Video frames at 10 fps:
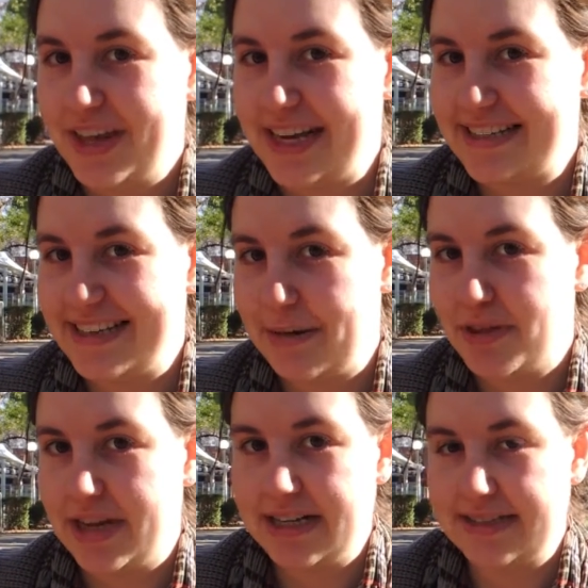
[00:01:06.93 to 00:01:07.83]

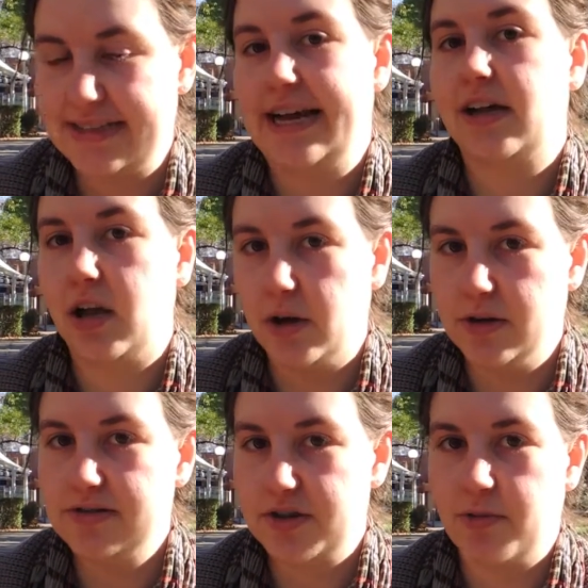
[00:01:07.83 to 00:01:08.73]
except that it's their
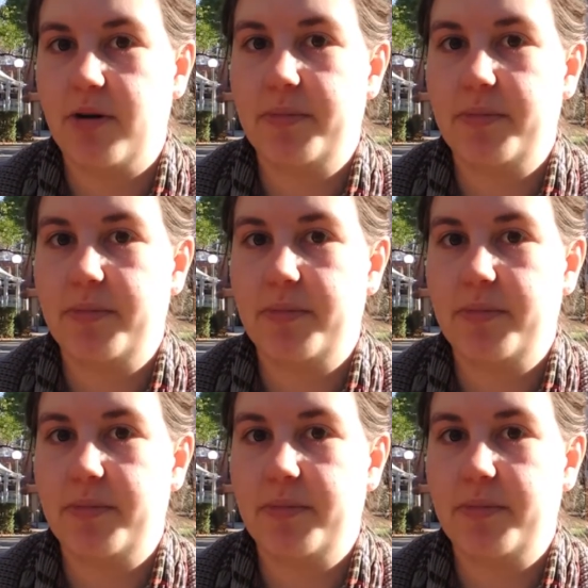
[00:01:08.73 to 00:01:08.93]
clones who are